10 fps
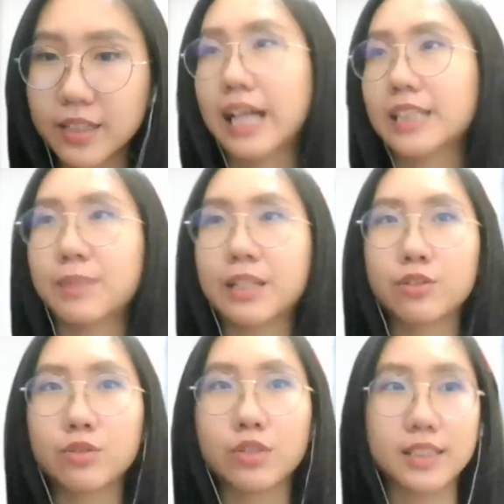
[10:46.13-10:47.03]
They expect
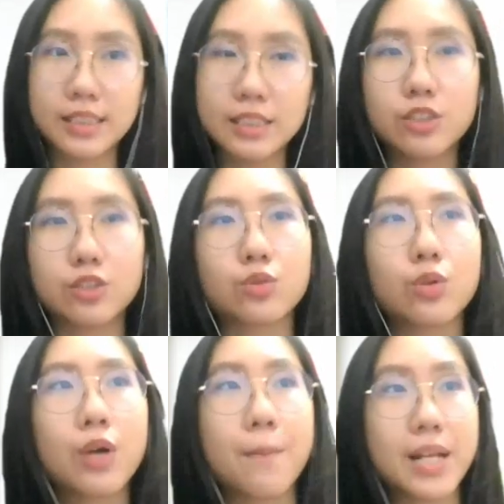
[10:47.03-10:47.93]
you, since you
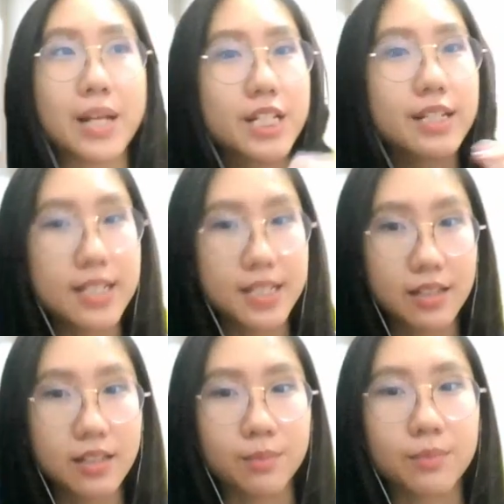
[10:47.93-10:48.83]
mentioned this
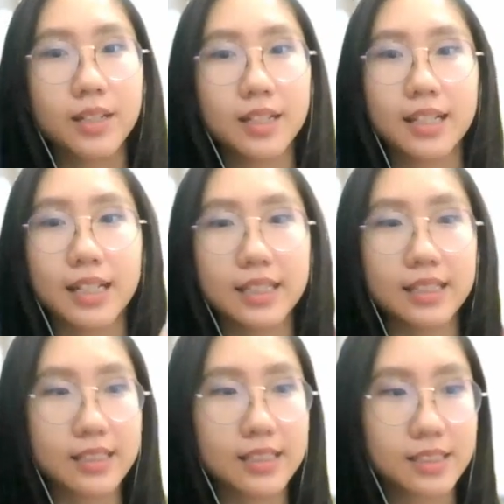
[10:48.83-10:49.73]
term, like
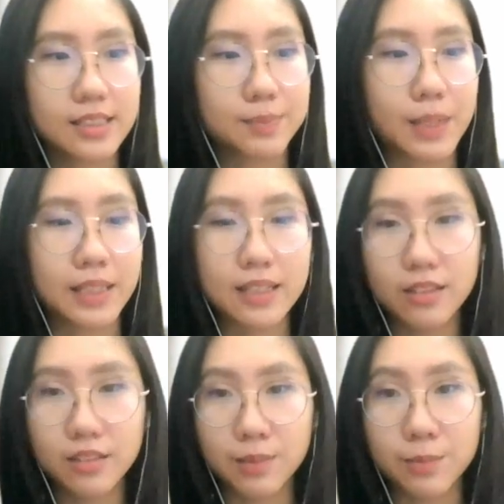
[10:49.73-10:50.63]
this
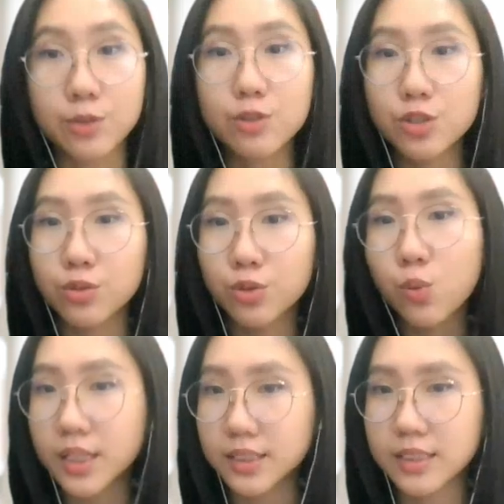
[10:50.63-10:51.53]
particular term, you should know
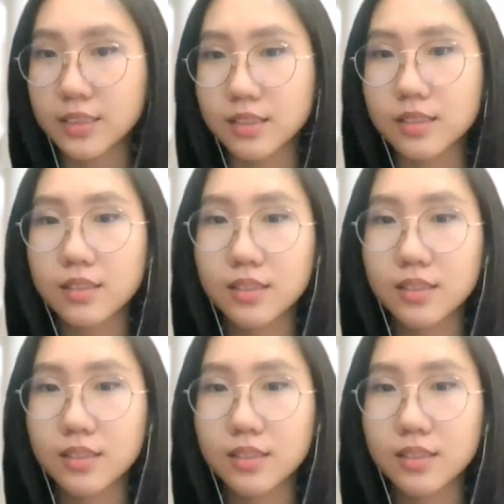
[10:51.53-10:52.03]
what's the